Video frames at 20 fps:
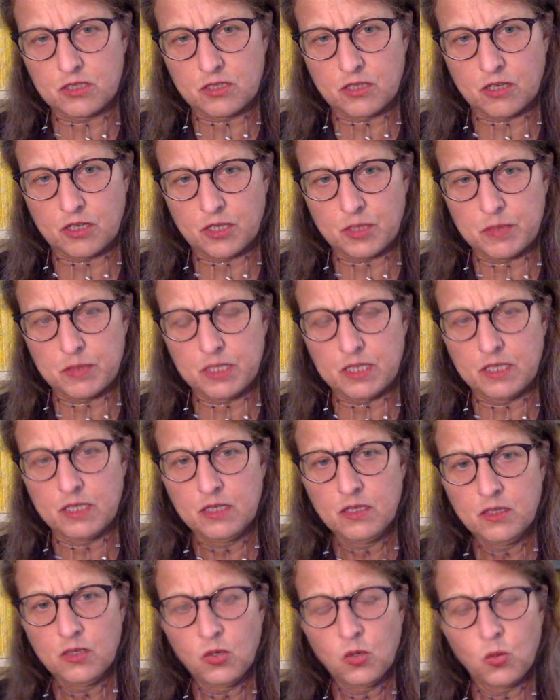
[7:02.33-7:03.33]
economy,
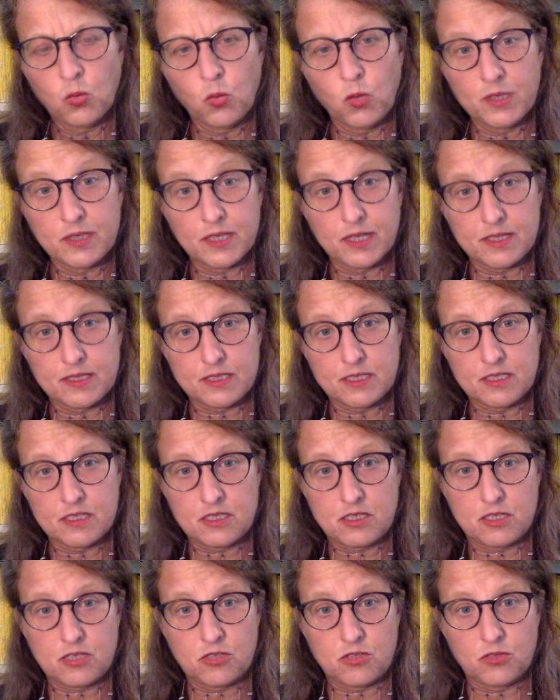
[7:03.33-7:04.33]
what that
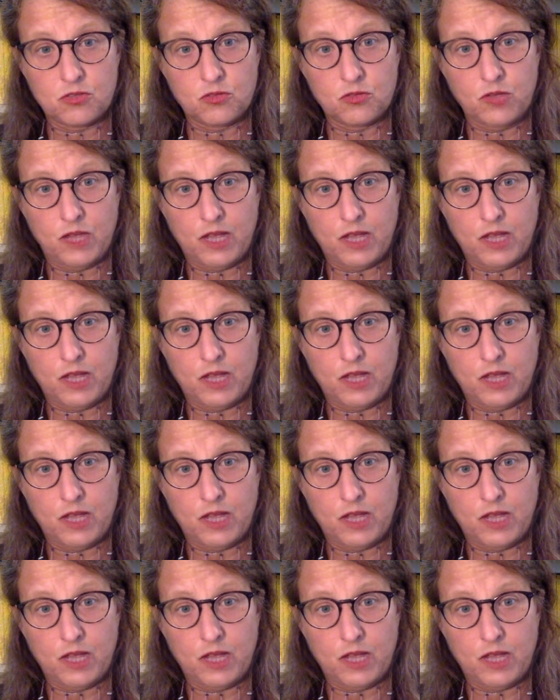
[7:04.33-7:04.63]
did to